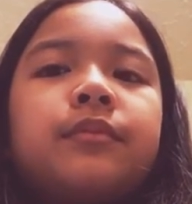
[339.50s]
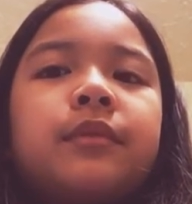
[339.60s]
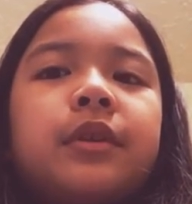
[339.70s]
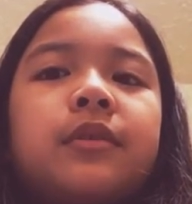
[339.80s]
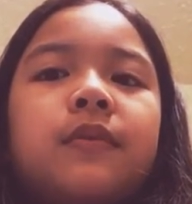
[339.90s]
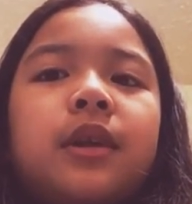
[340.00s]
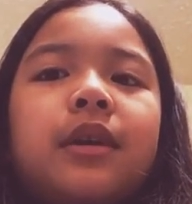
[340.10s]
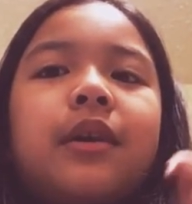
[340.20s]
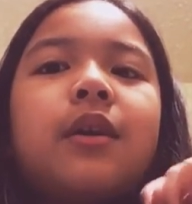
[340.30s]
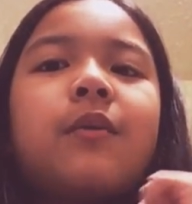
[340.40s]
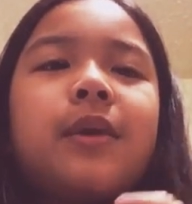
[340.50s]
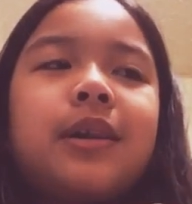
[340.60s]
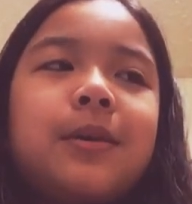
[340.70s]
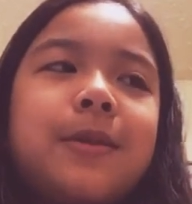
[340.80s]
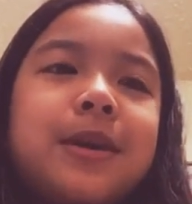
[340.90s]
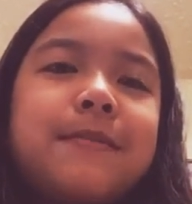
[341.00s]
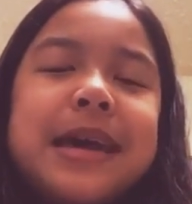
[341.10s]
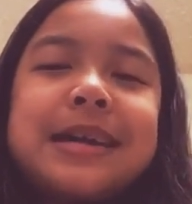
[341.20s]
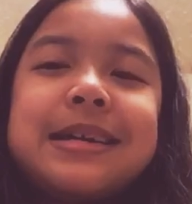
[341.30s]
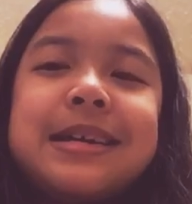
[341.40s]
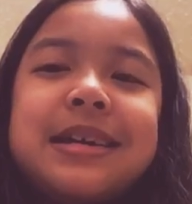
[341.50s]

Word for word: There's a video I really want to make.